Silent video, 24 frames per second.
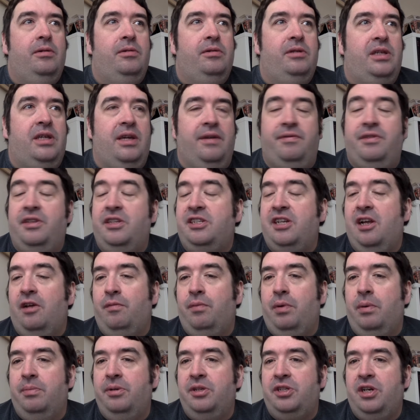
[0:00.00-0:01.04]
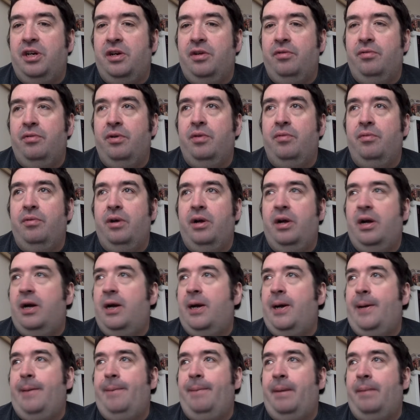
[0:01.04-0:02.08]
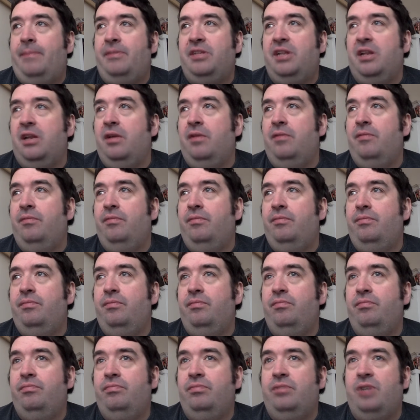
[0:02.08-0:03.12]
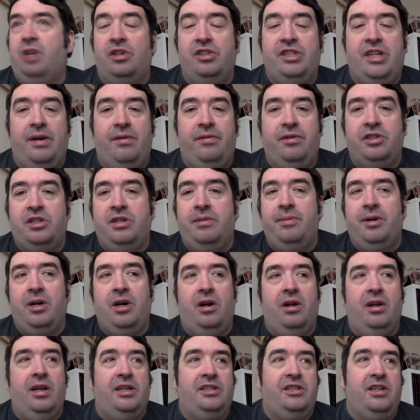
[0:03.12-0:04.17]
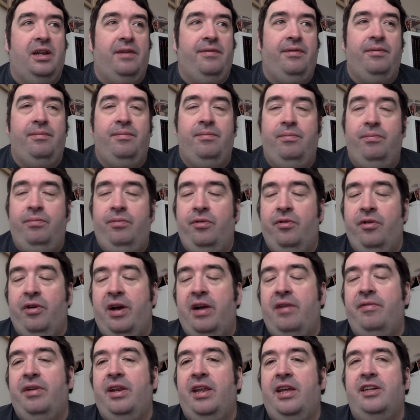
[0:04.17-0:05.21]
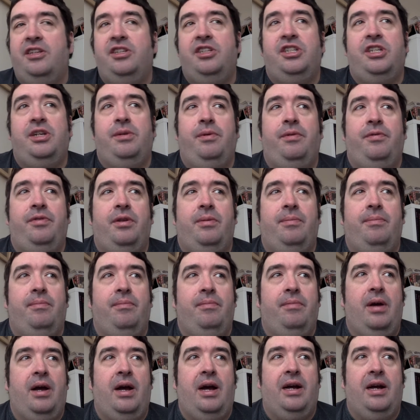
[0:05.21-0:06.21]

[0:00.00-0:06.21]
give the self-publishing a route. I'm still on contact with Austin McCall. I still have a great relationship with them.